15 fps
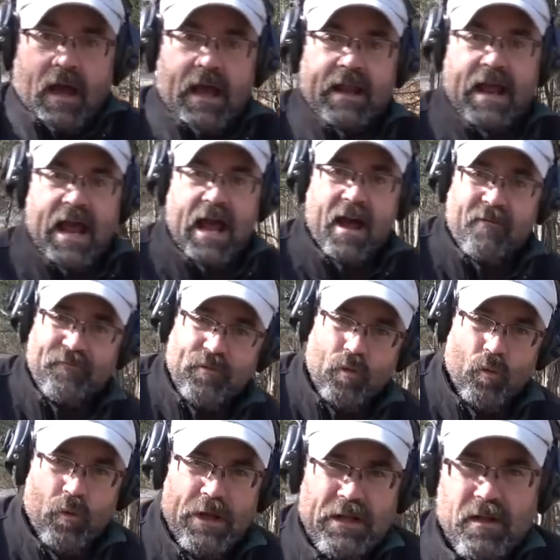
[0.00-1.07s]
And after
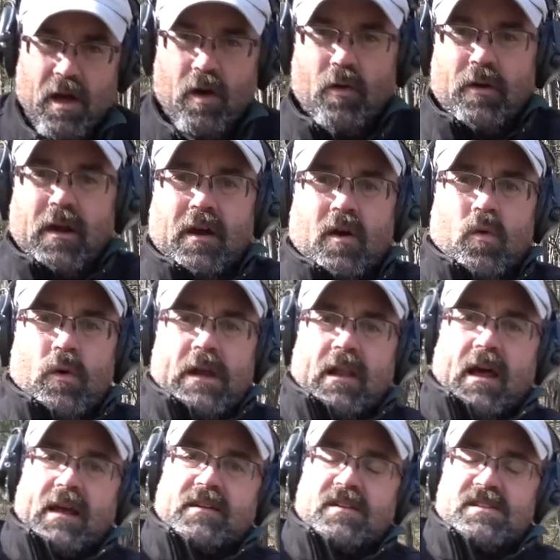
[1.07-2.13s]
reload, we
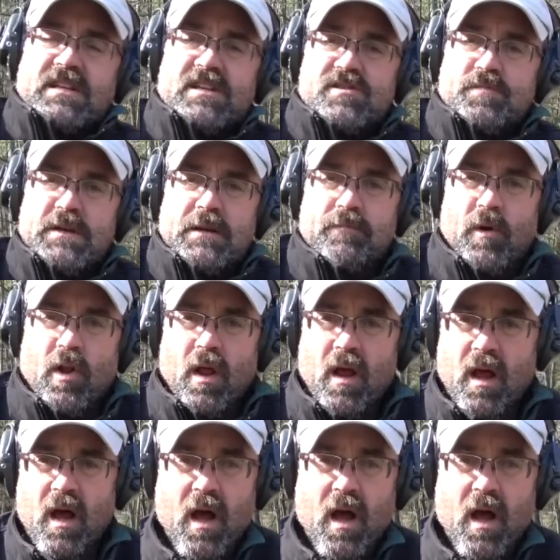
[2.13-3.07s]
like to teach people